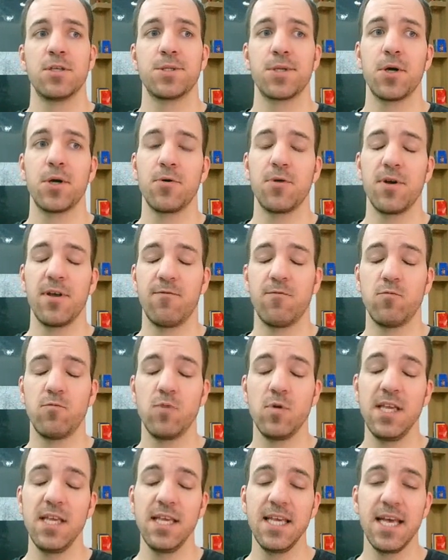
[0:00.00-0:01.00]
So if
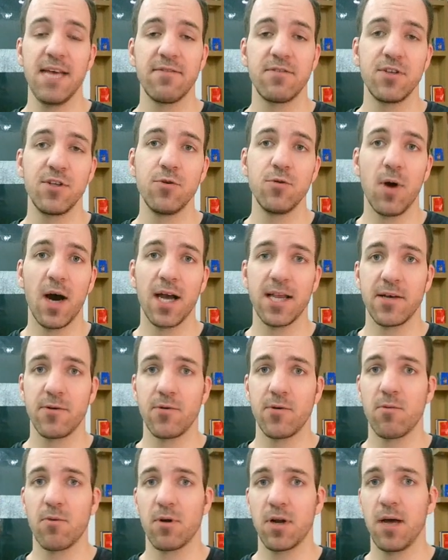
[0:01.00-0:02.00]
we have a UI
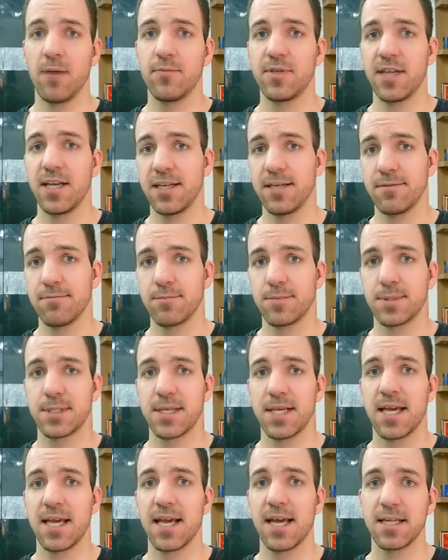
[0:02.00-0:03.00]
that we want to update,
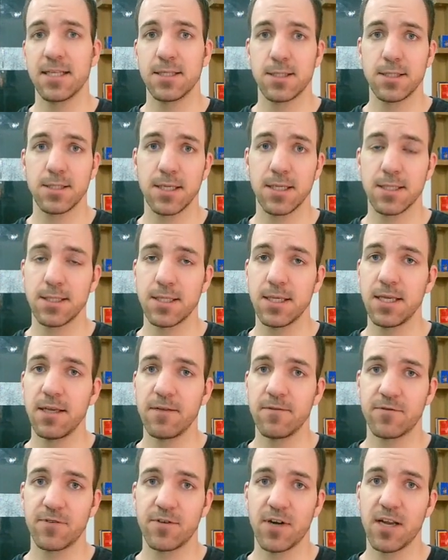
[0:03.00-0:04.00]
say at
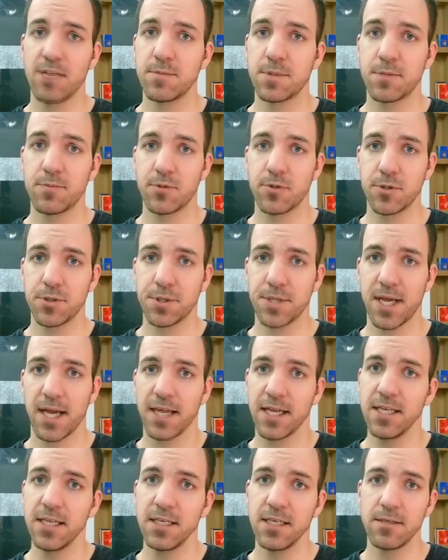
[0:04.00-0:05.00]
60 frames per
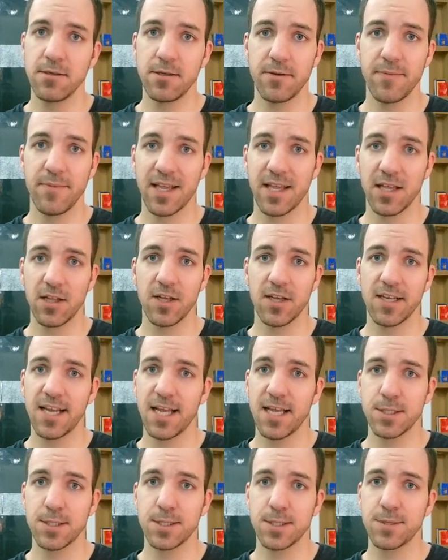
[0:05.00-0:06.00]
second to make it look
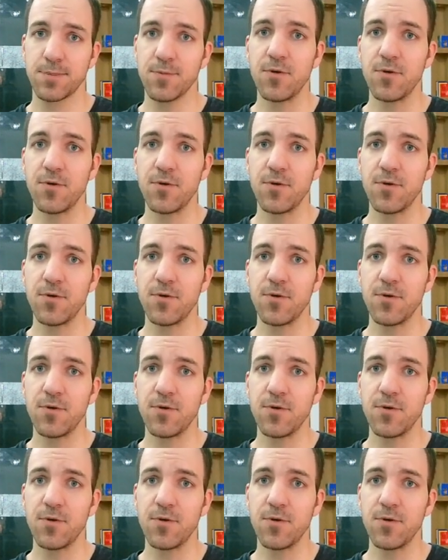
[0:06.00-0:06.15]
nice and